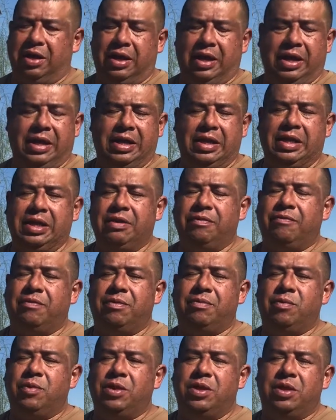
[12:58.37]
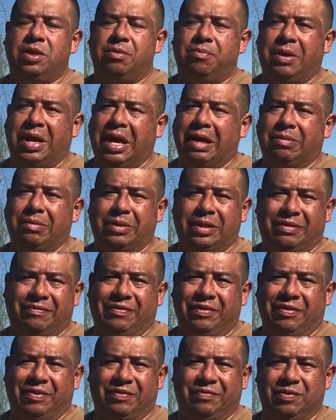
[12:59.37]
anything from within the Bible if
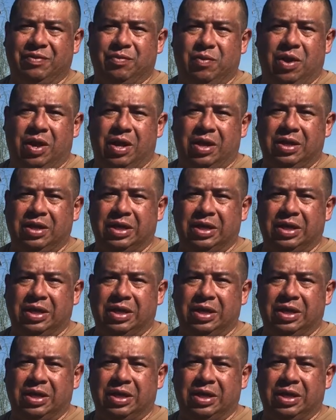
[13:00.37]
you even want.